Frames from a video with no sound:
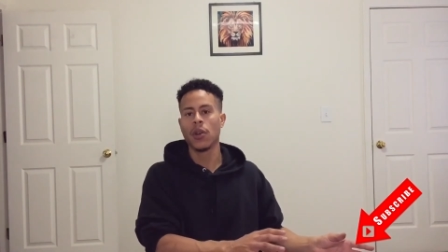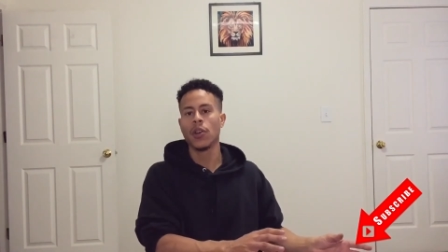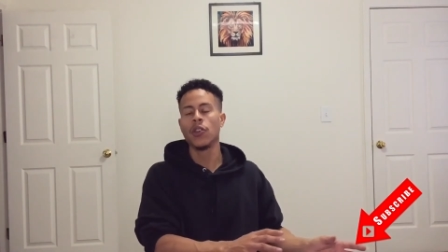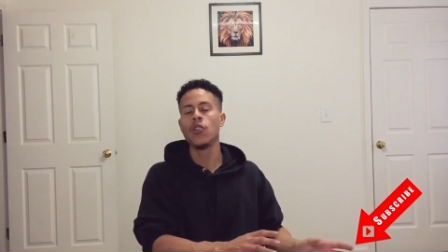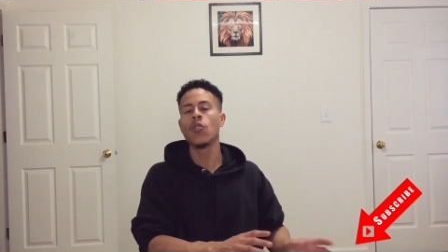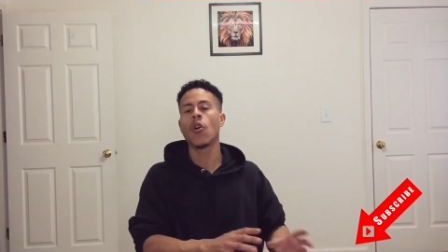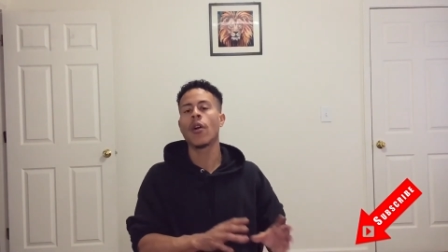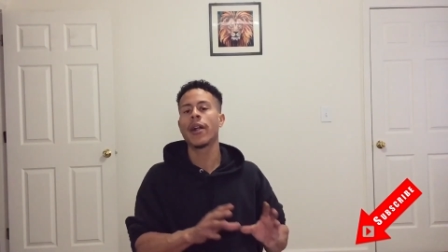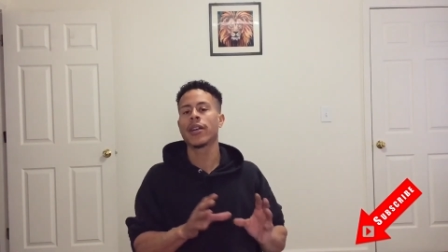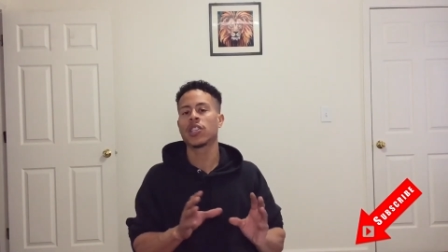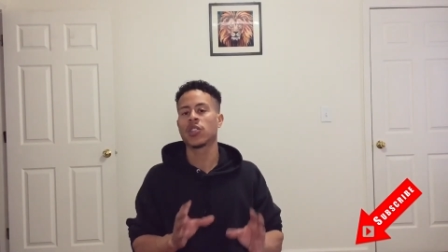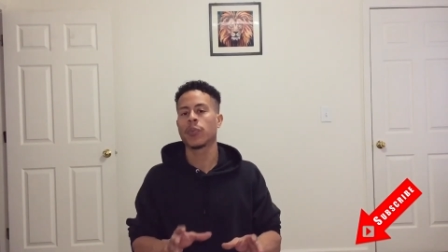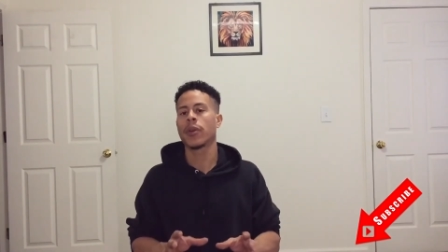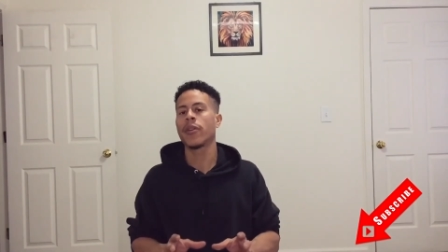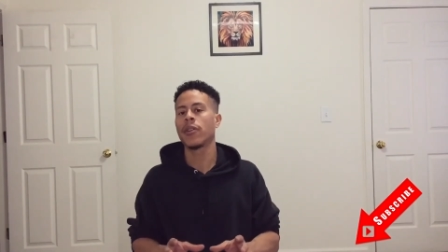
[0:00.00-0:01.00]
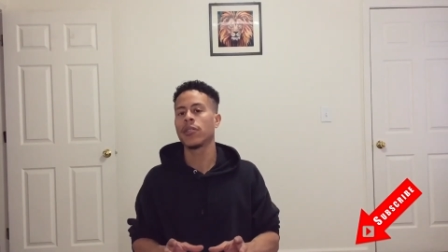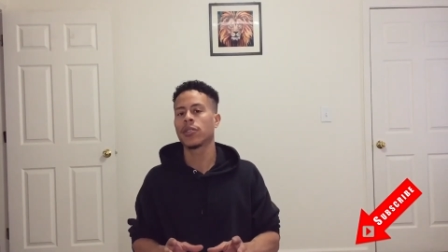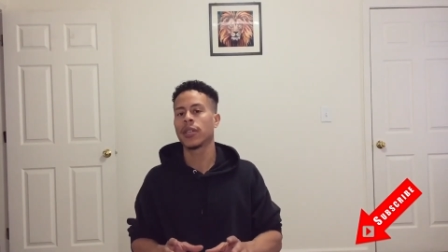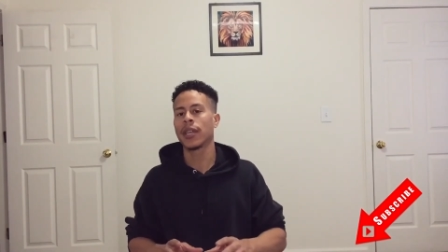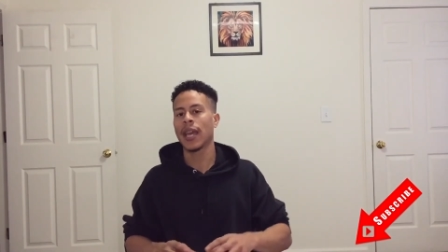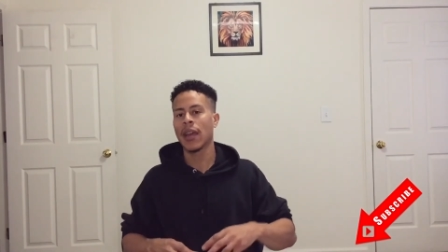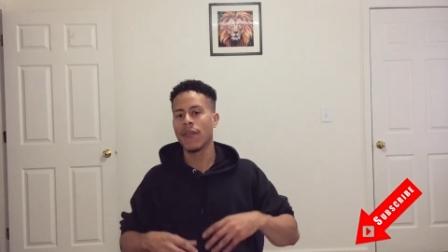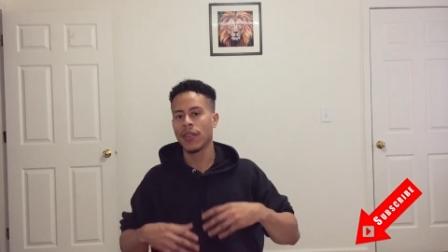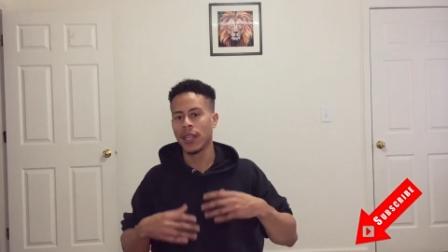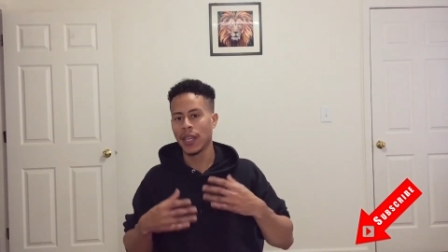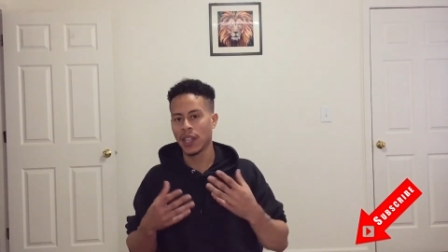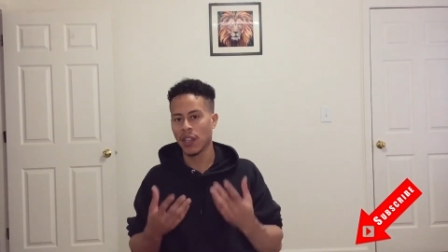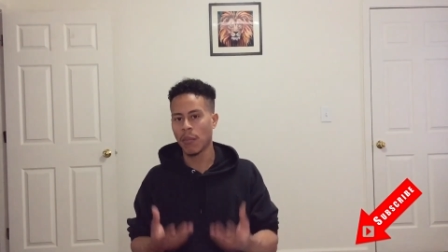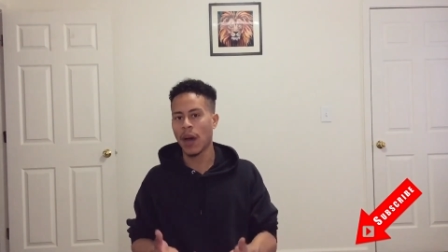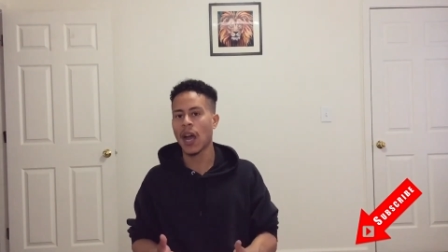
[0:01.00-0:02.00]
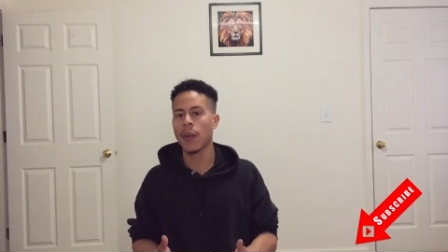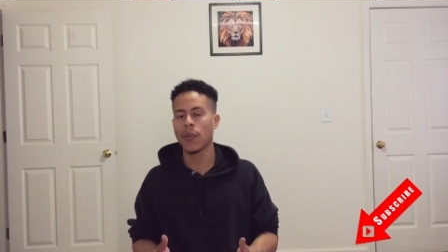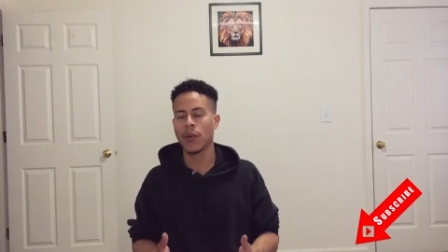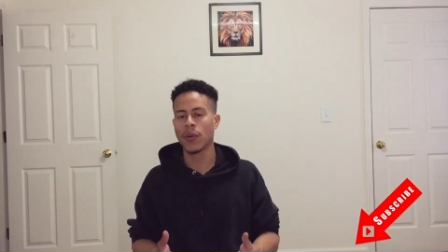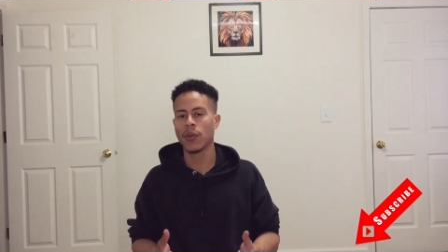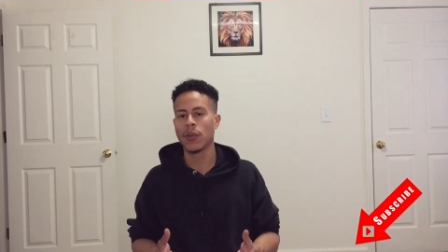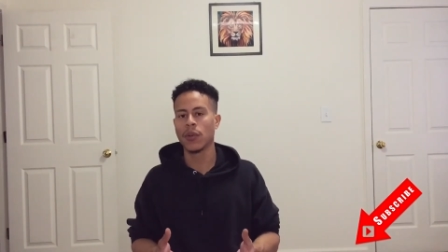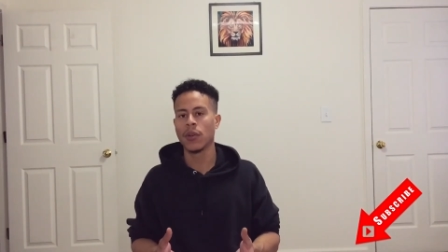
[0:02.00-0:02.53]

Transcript: You are experiencing everything in the Bible.